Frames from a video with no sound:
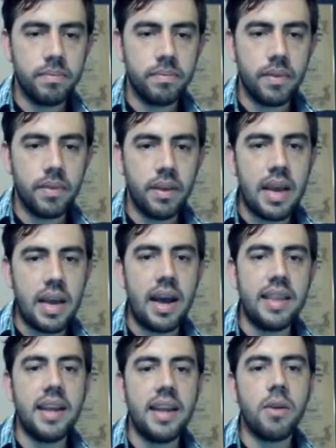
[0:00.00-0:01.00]
Yeah, I
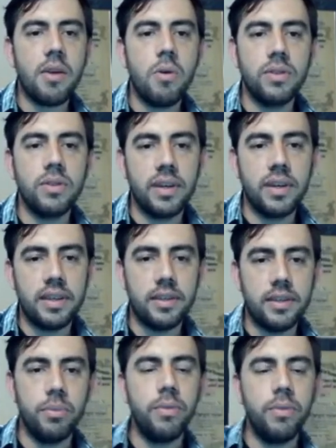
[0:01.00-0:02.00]
didn't consider this
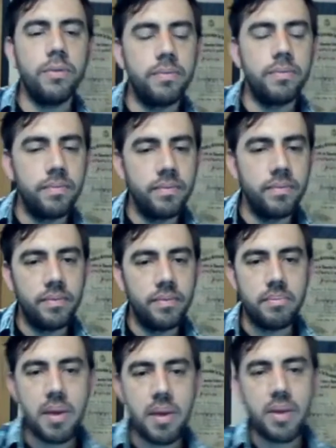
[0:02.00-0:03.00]
move.
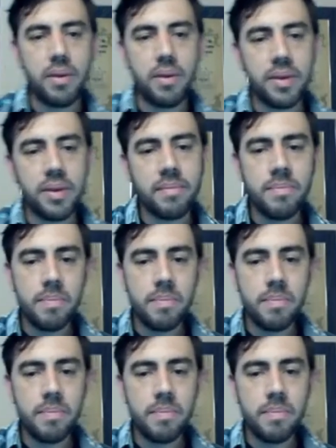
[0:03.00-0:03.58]
Very annoying.